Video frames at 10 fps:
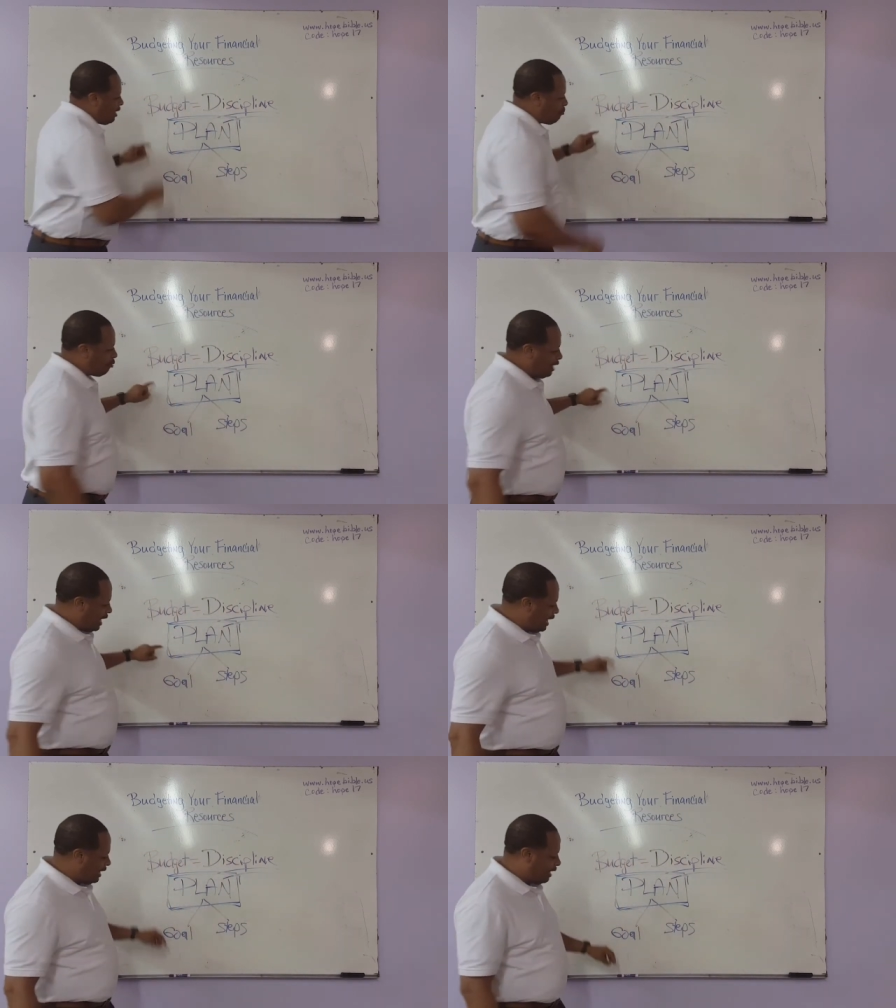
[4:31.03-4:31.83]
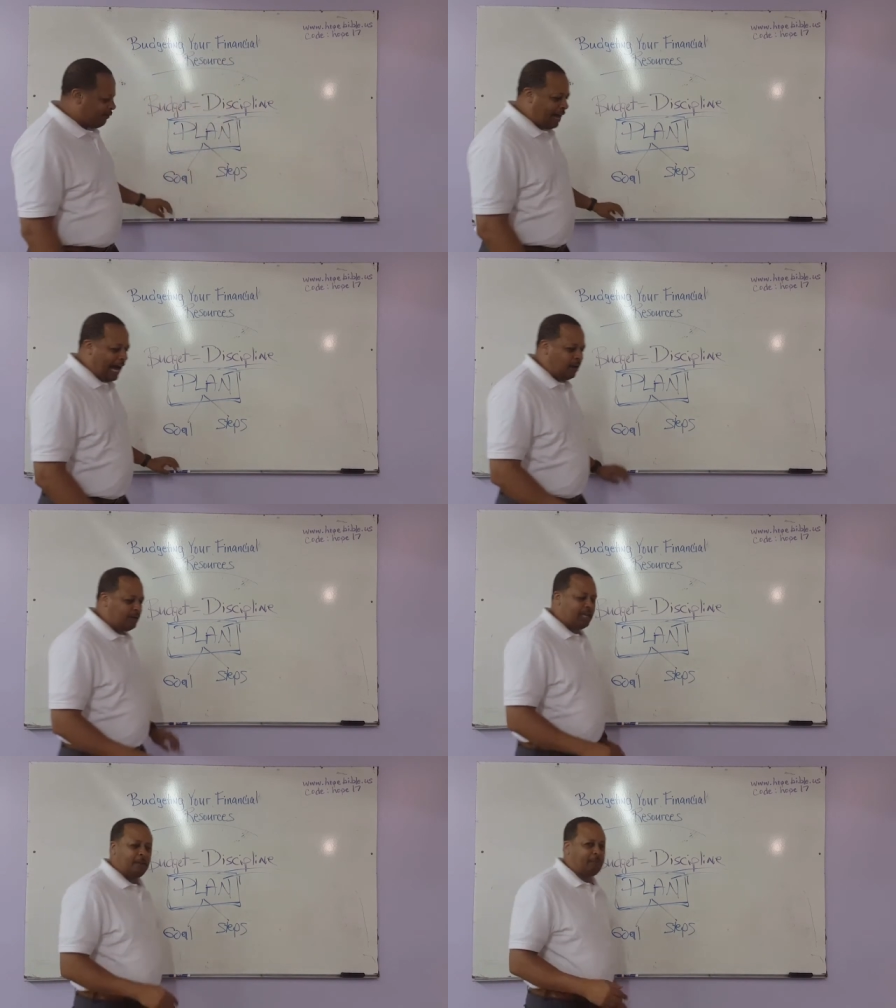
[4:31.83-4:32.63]
a plan. If I
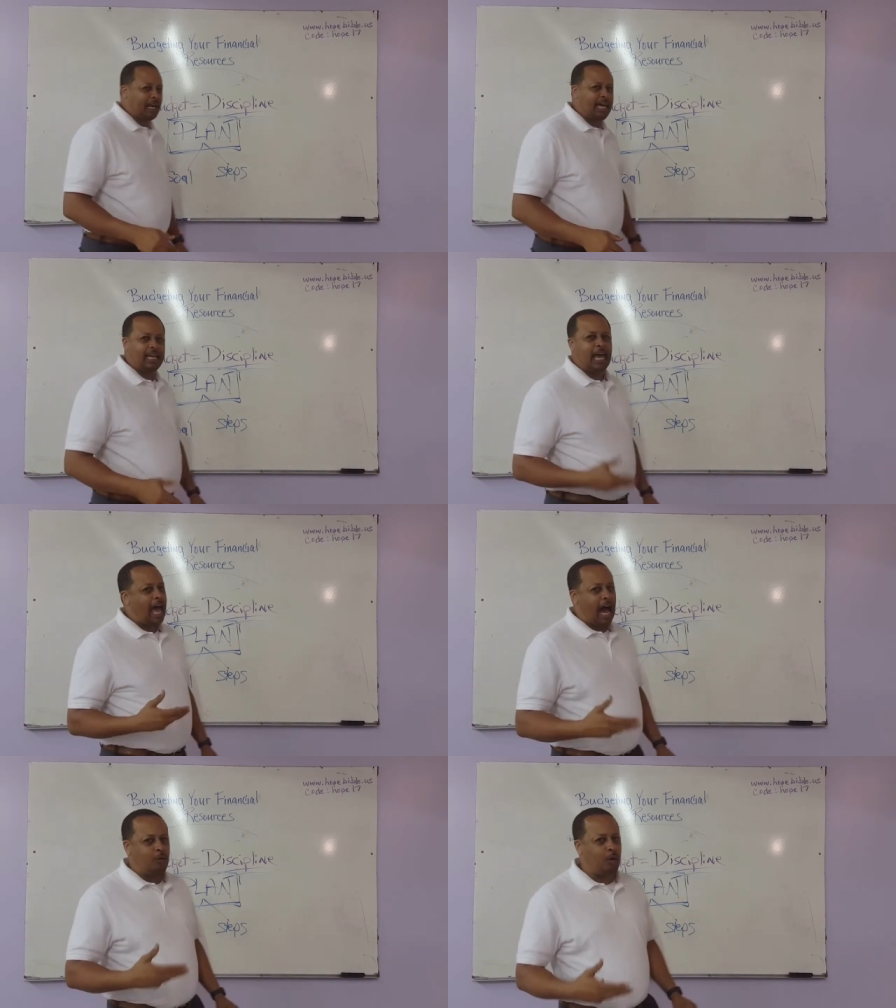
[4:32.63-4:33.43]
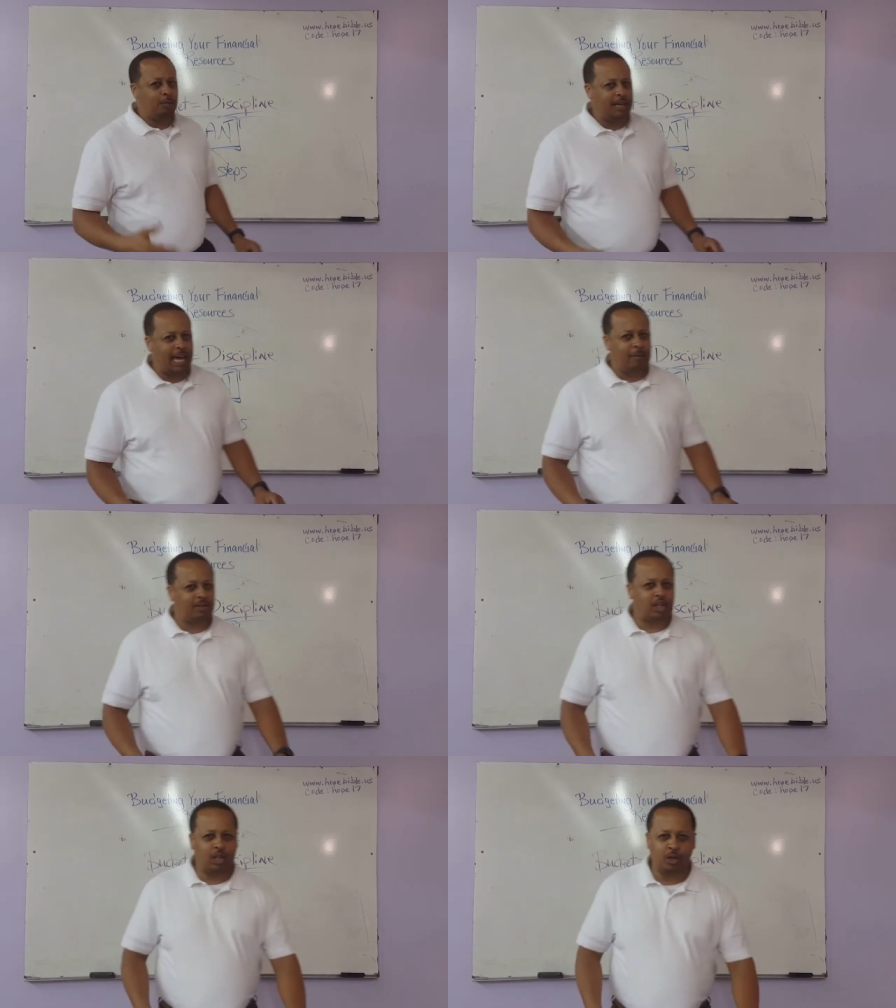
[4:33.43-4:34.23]
don't get a plan, I won't be able
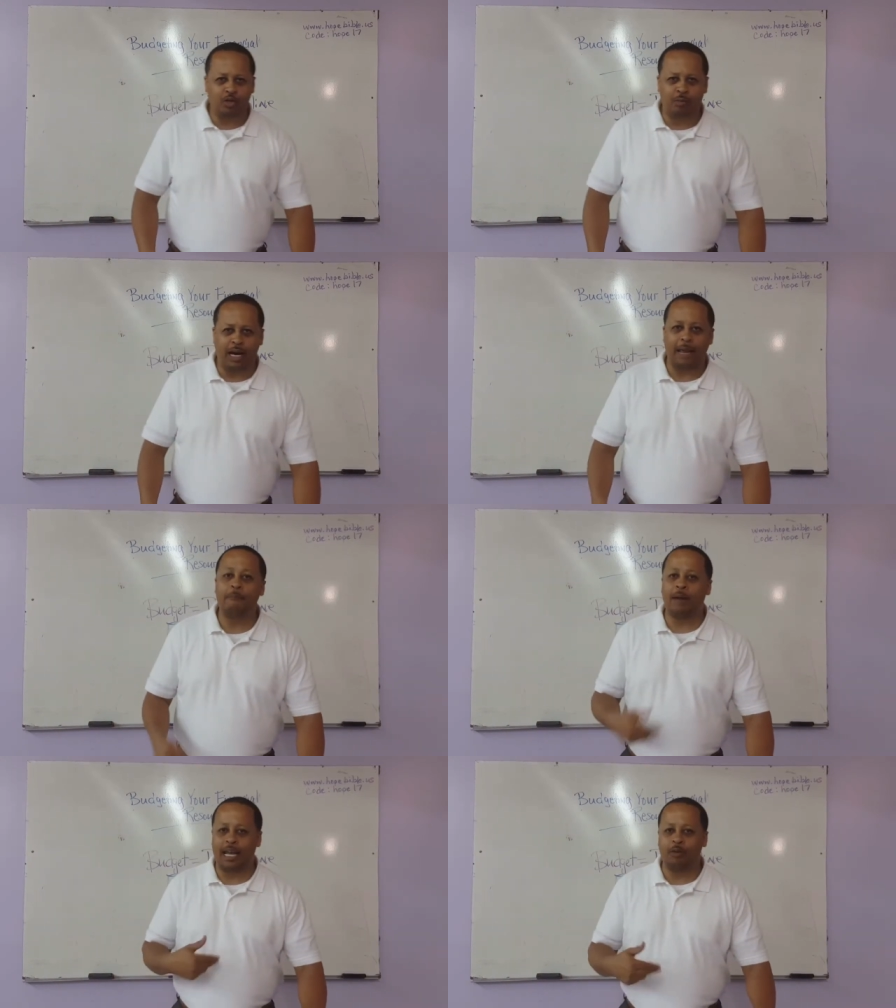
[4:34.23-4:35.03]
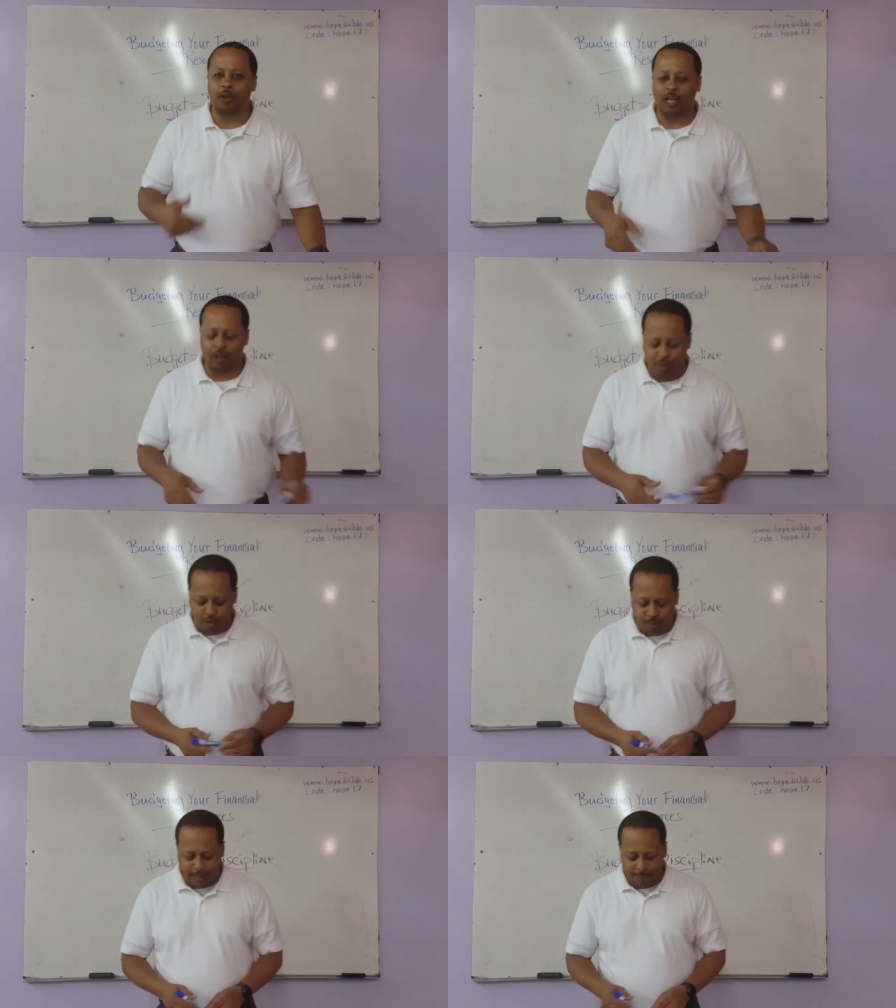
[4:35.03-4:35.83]
to use money. Money will
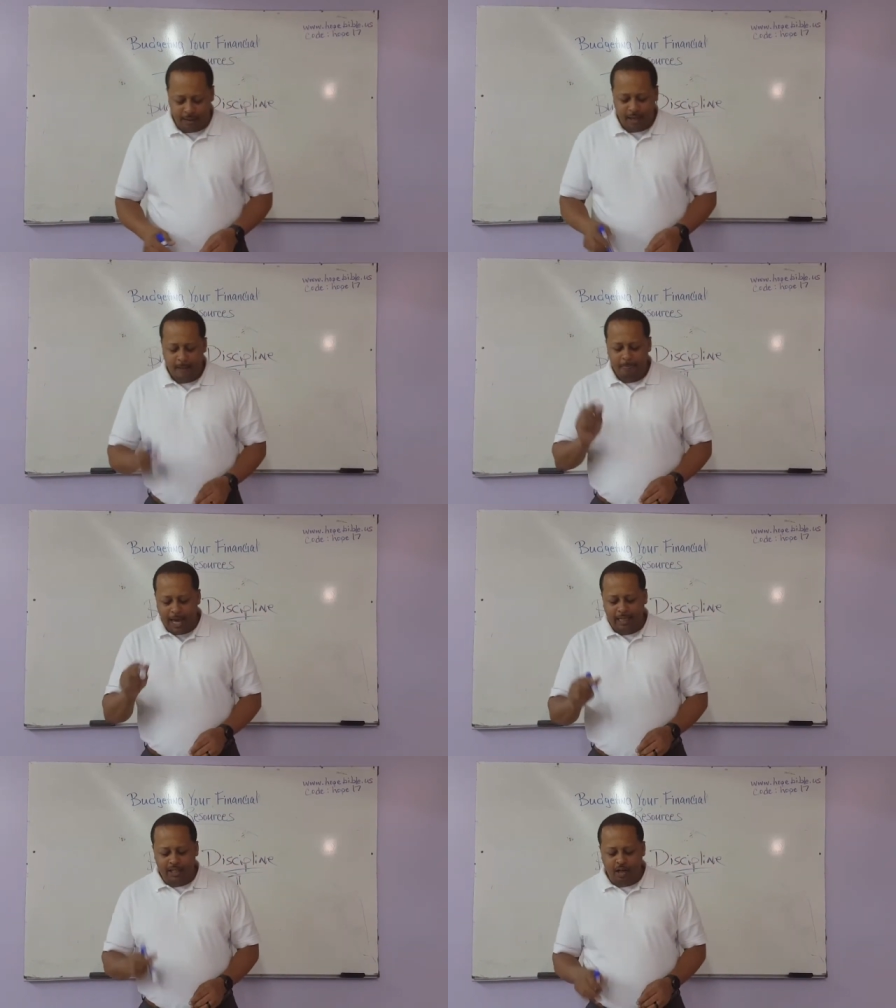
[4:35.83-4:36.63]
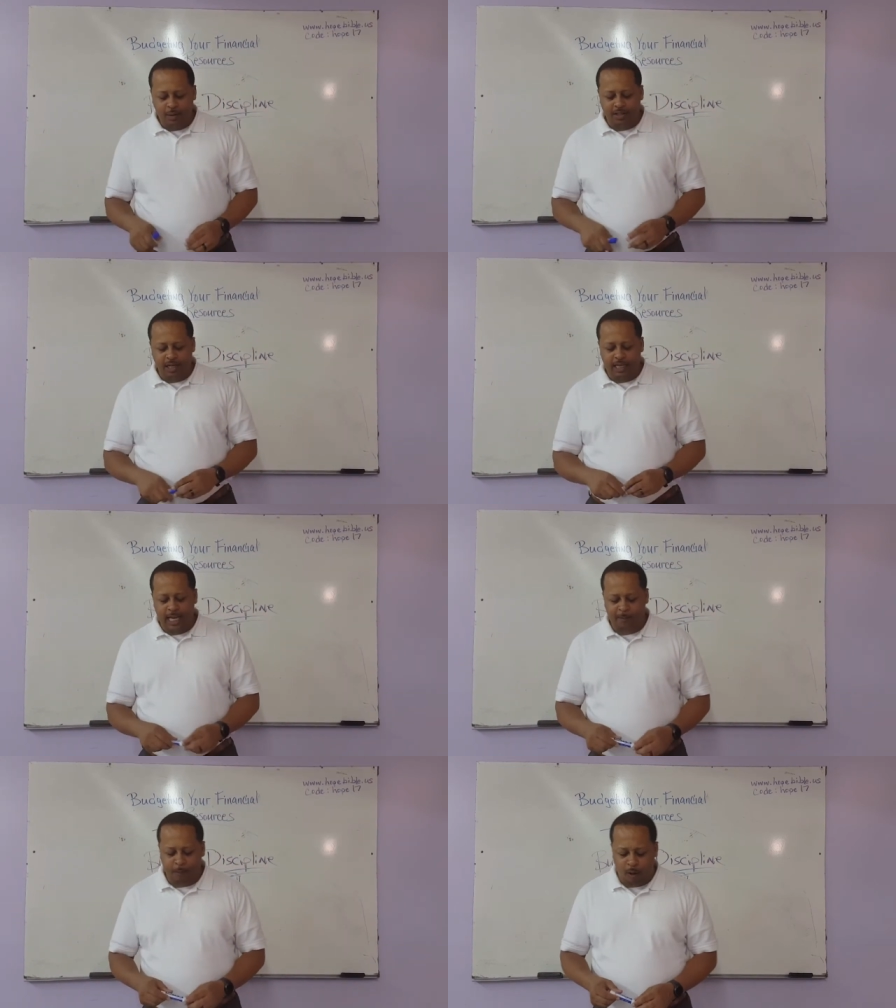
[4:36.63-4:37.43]
use me. Now, let's go into the
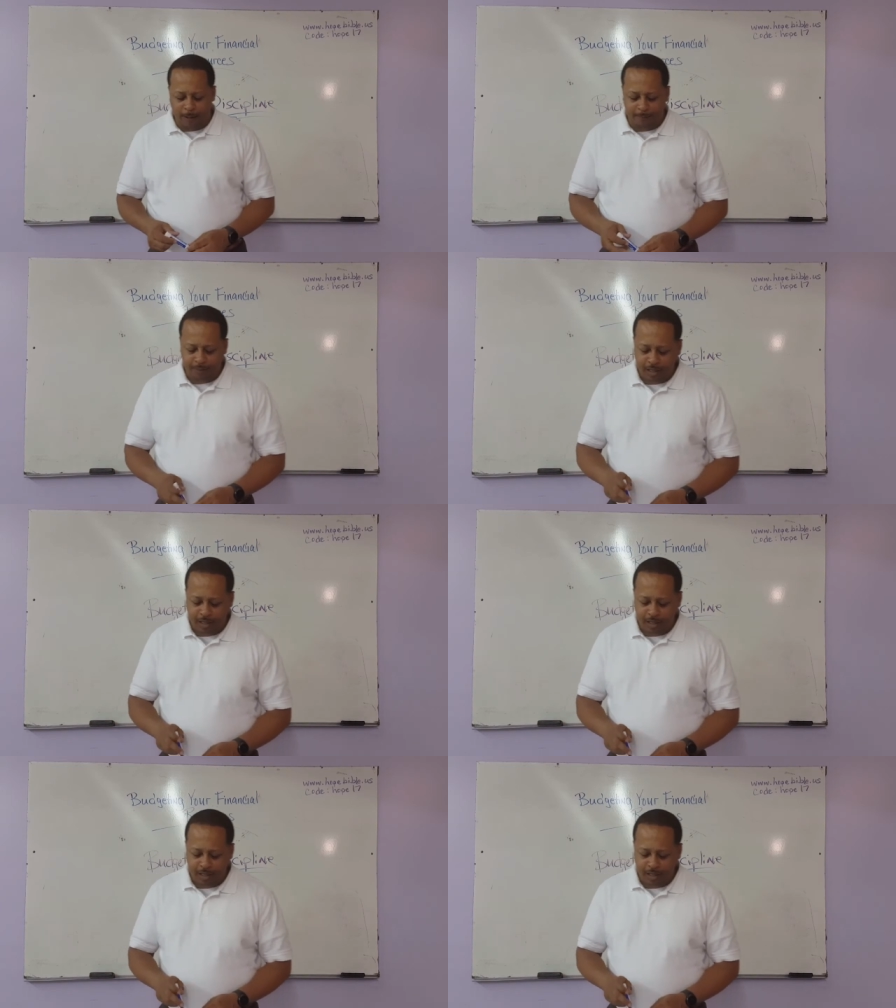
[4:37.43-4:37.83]
next point.